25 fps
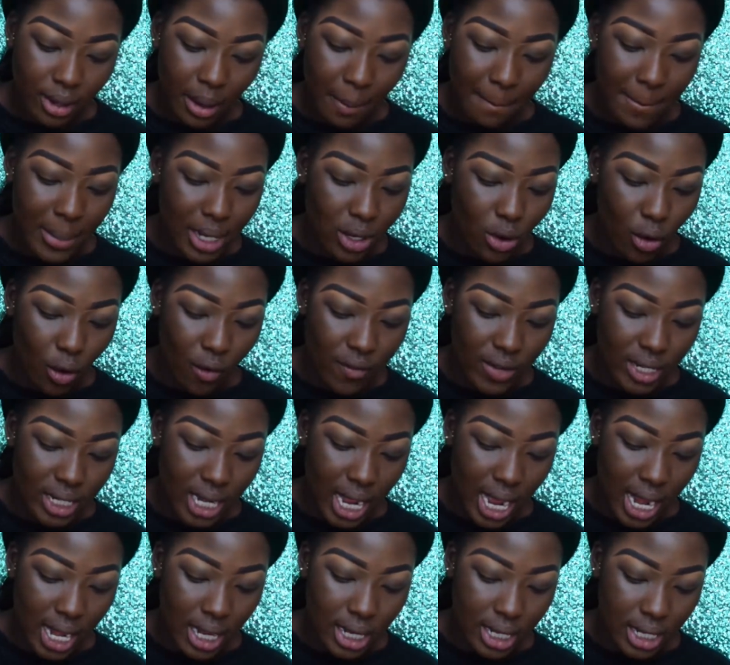Oh, my
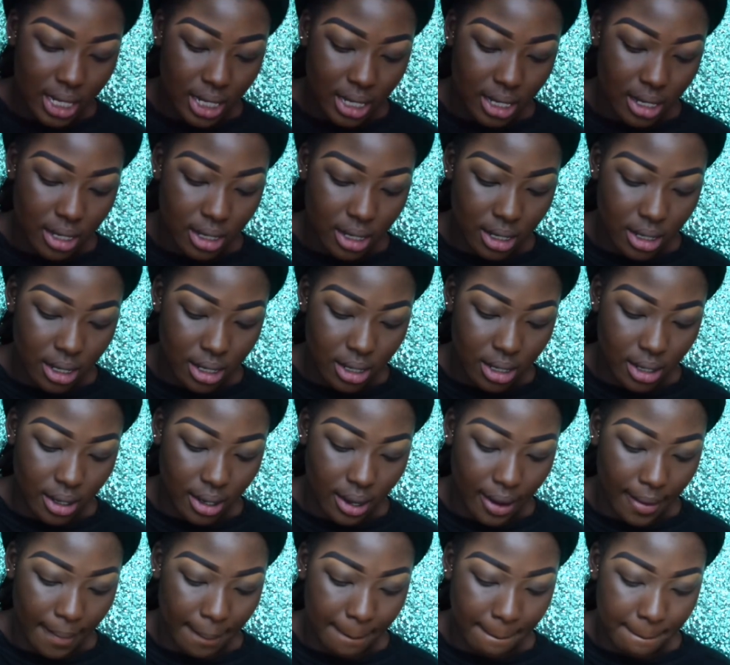darling.
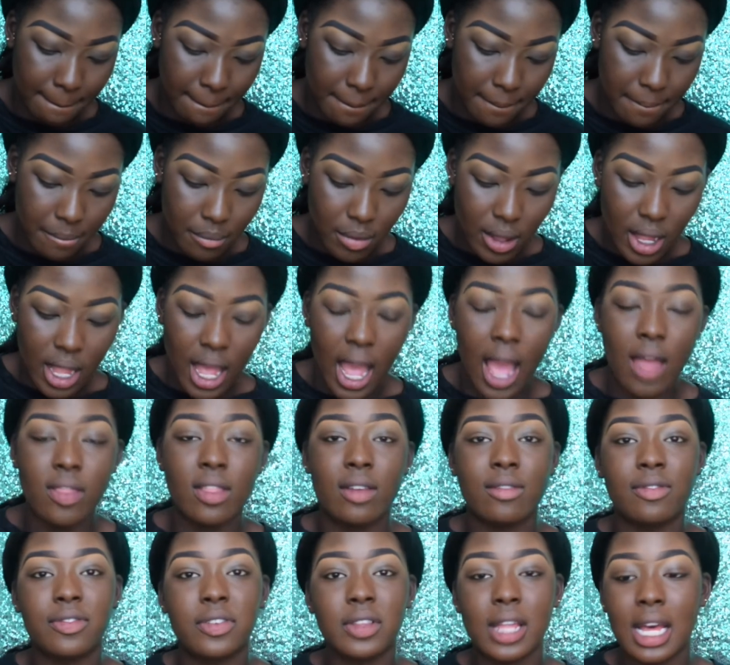And
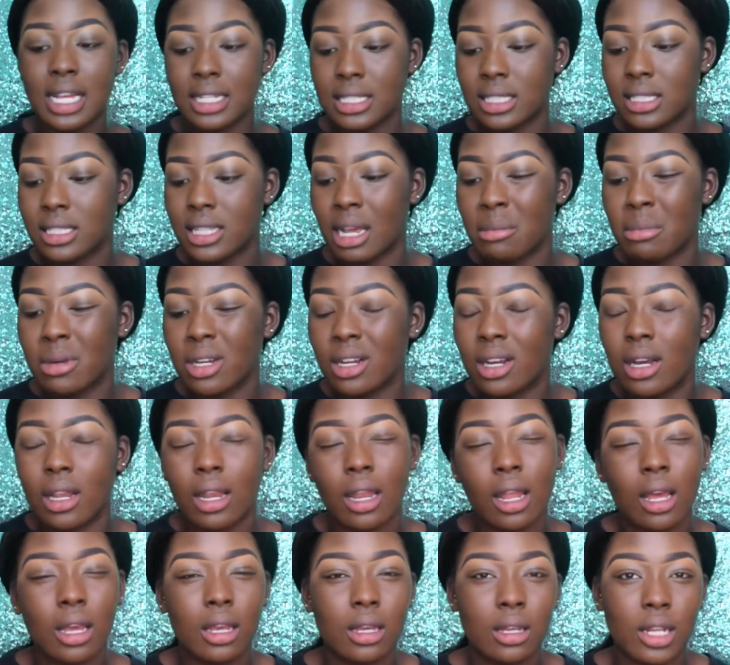then for that summer
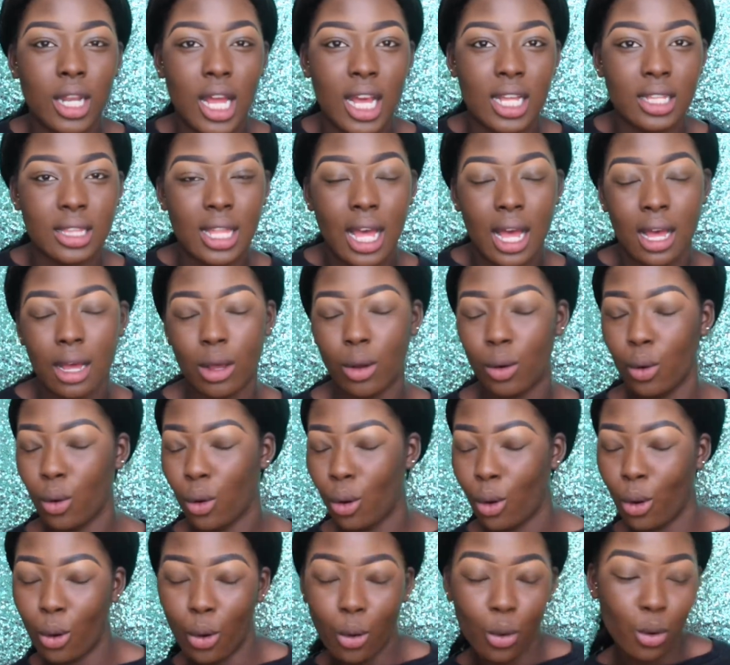glow like that,
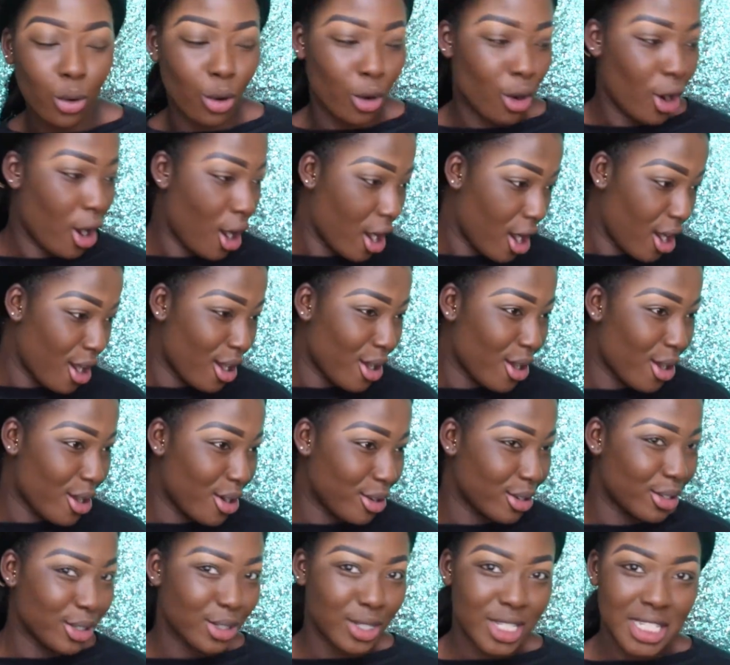oh girl,
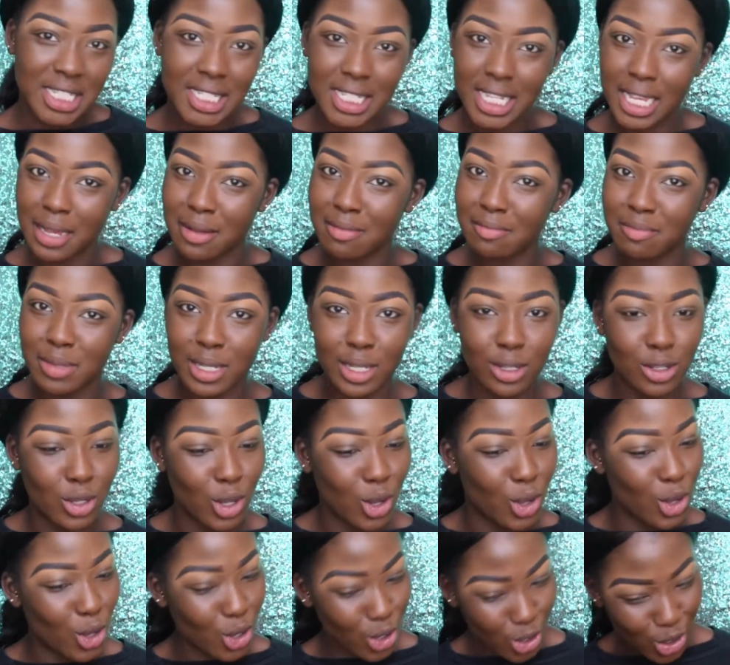your skin be
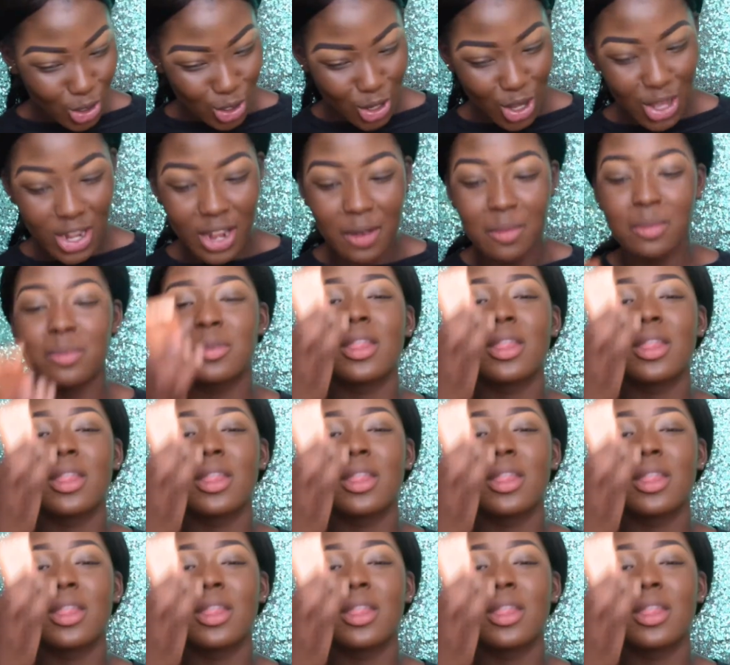good.